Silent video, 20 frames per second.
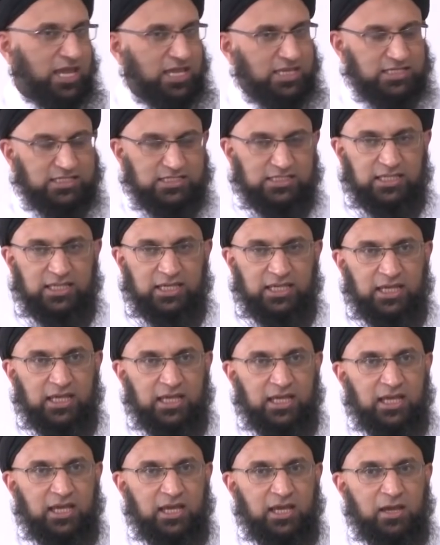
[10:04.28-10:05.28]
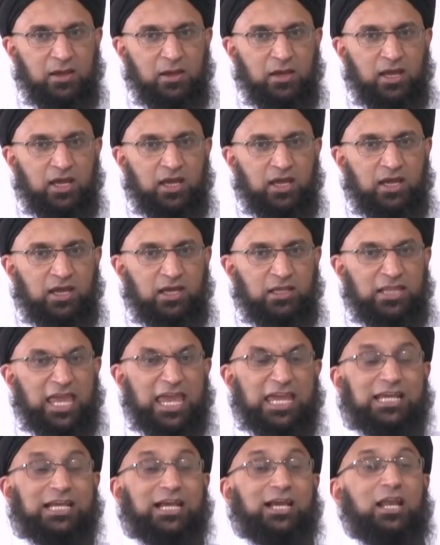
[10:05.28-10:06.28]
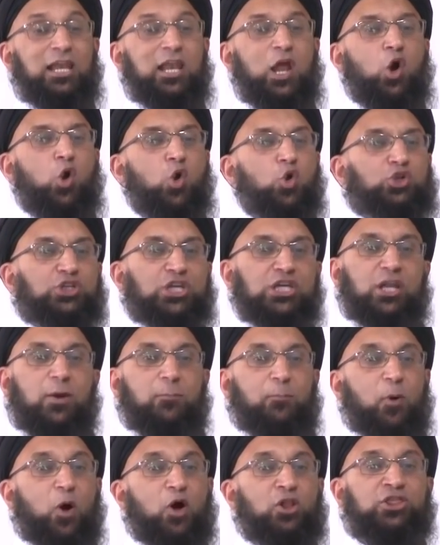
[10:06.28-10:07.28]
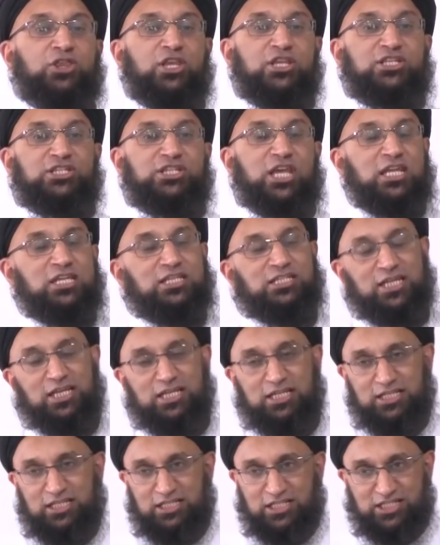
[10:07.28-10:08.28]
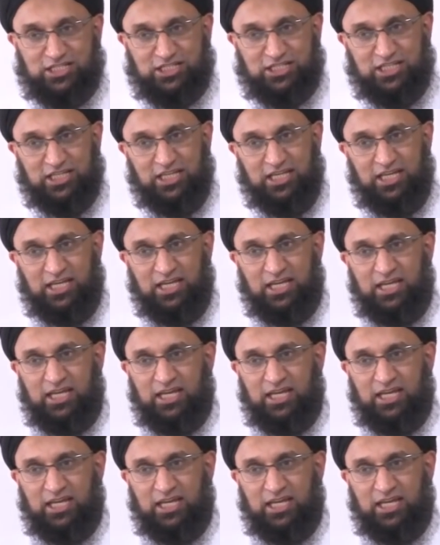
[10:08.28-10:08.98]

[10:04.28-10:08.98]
years, they gloated upon the sentence.